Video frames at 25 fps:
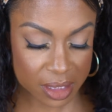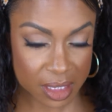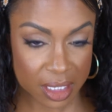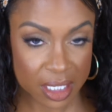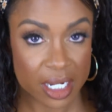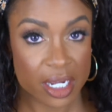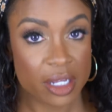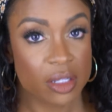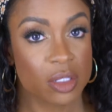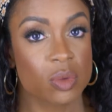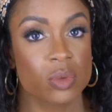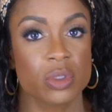The
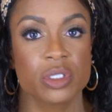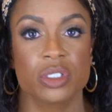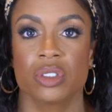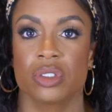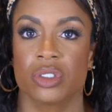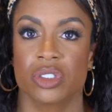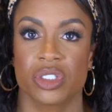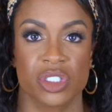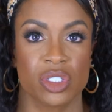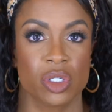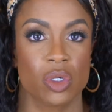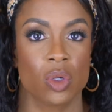other ones are
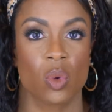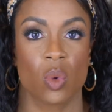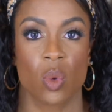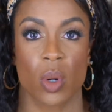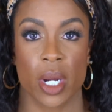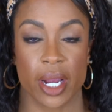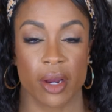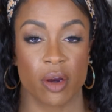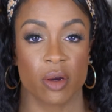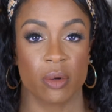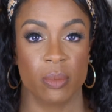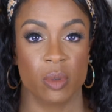still
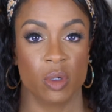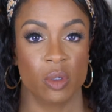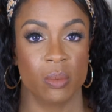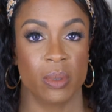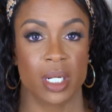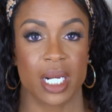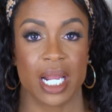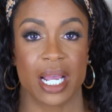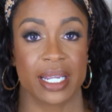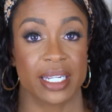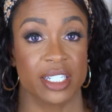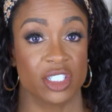wearable,
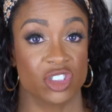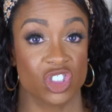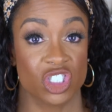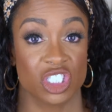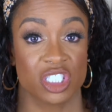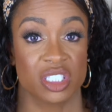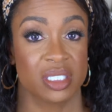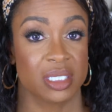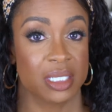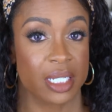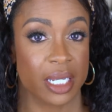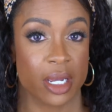but I can
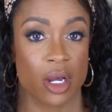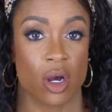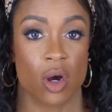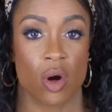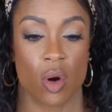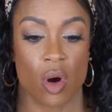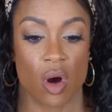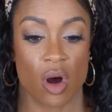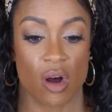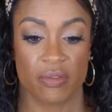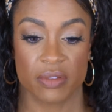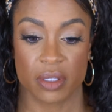just tell
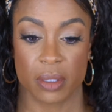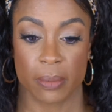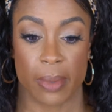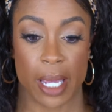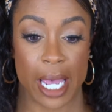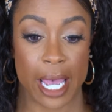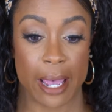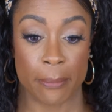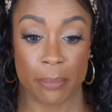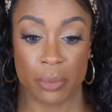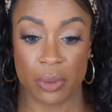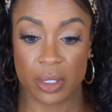off the
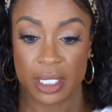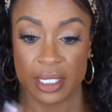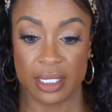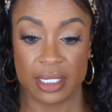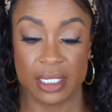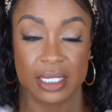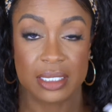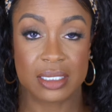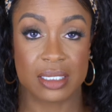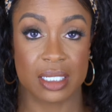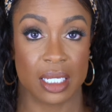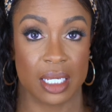bat putting
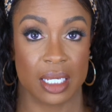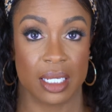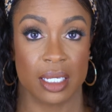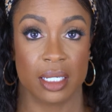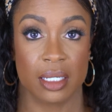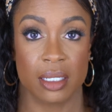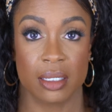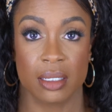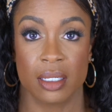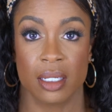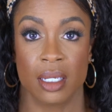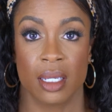these
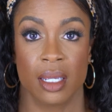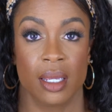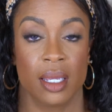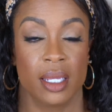in